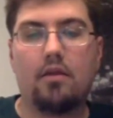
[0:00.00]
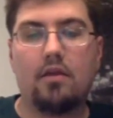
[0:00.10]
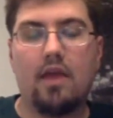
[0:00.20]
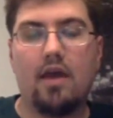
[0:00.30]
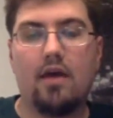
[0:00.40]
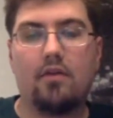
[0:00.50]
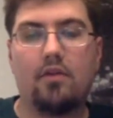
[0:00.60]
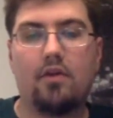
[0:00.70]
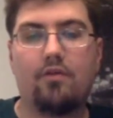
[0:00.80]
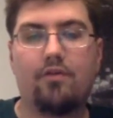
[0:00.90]
Yeah,
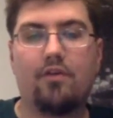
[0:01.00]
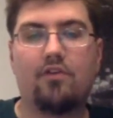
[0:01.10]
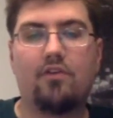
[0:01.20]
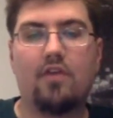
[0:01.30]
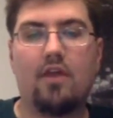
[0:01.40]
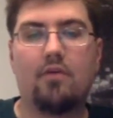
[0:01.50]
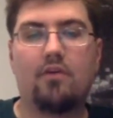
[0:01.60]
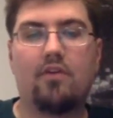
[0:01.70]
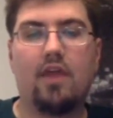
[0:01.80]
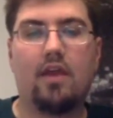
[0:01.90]
the first thing
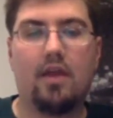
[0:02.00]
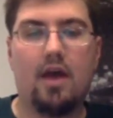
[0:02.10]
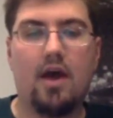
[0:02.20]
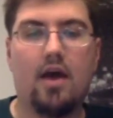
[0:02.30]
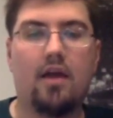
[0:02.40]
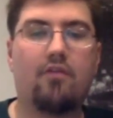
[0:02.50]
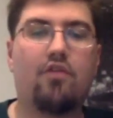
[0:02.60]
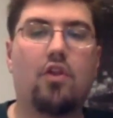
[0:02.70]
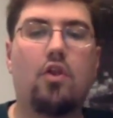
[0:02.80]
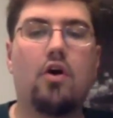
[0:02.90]
was like if
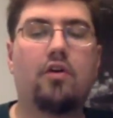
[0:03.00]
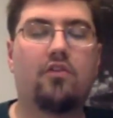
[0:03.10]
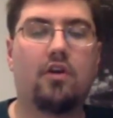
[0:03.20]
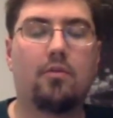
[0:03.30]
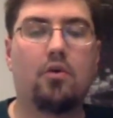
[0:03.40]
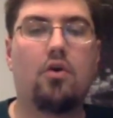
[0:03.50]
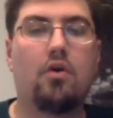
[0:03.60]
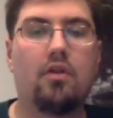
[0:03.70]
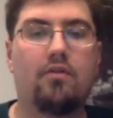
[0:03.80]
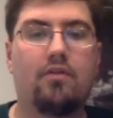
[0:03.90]
the long-term
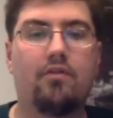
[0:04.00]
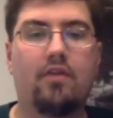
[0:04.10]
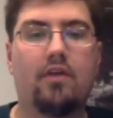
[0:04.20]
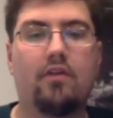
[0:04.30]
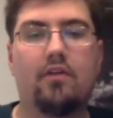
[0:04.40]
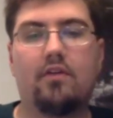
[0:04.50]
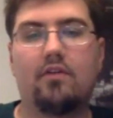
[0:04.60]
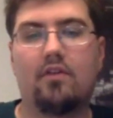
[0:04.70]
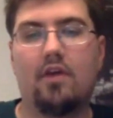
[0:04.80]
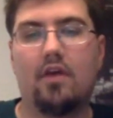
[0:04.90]
goal of the field is
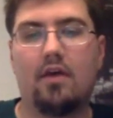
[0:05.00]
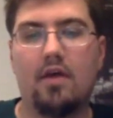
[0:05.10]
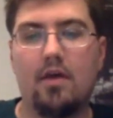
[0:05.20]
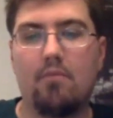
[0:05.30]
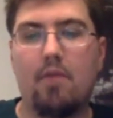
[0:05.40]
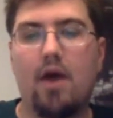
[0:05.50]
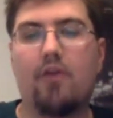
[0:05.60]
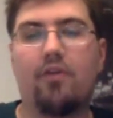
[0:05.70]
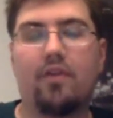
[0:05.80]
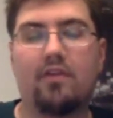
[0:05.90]
to
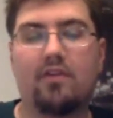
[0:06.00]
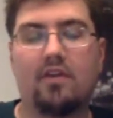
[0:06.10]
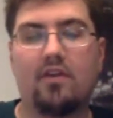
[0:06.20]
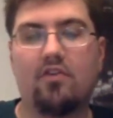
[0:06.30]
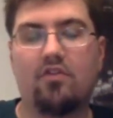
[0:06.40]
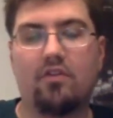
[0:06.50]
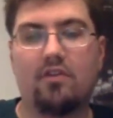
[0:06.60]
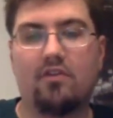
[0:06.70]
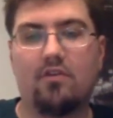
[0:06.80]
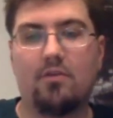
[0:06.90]
model this conditional
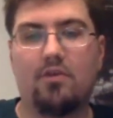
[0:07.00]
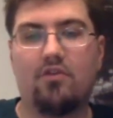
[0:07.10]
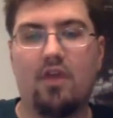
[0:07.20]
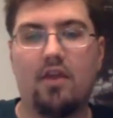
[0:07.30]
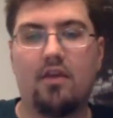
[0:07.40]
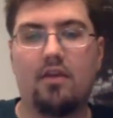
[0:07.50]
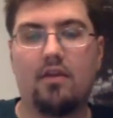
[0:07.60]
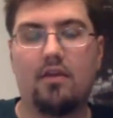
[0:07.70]
distribution.